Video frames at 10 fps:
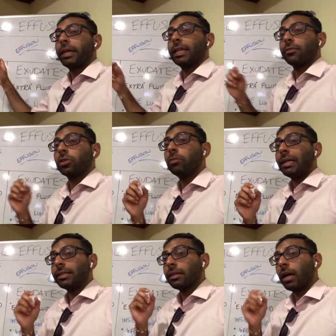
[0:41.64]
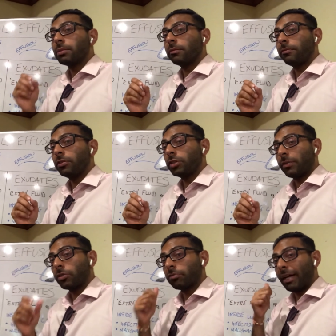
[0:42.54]
And you have two main types of effusion. You
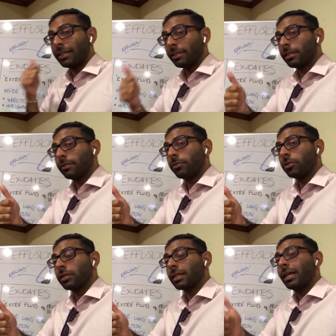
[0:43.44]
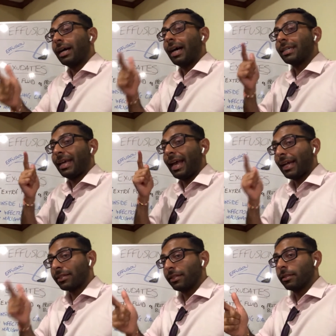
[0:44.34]
have transudate effusions and
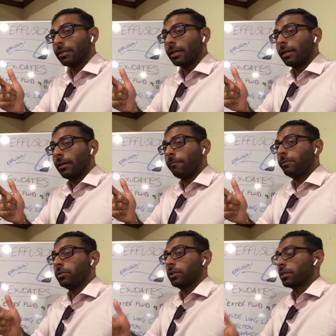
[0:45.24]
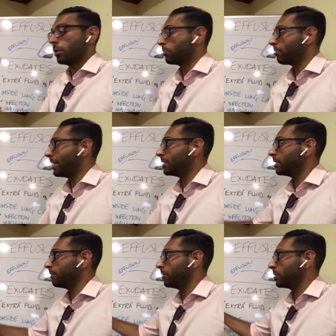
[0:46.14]
exudate effusions. So
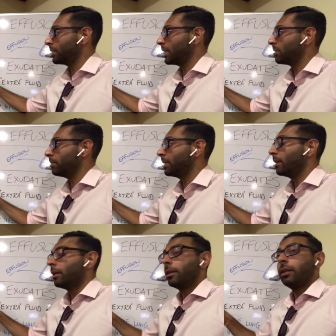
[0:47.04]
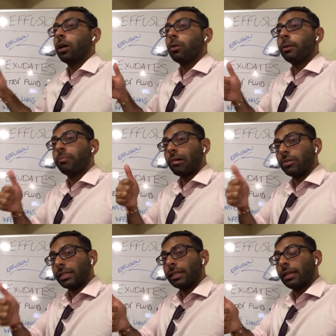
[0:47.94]
transudate effusions tend to be lower
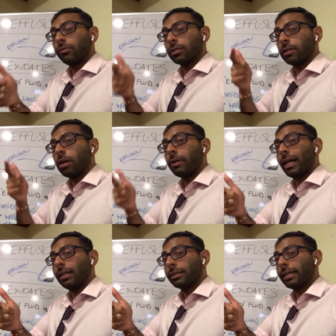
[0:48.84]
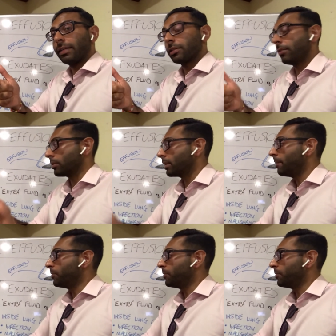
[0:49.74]
protein levels, lower LDH levels.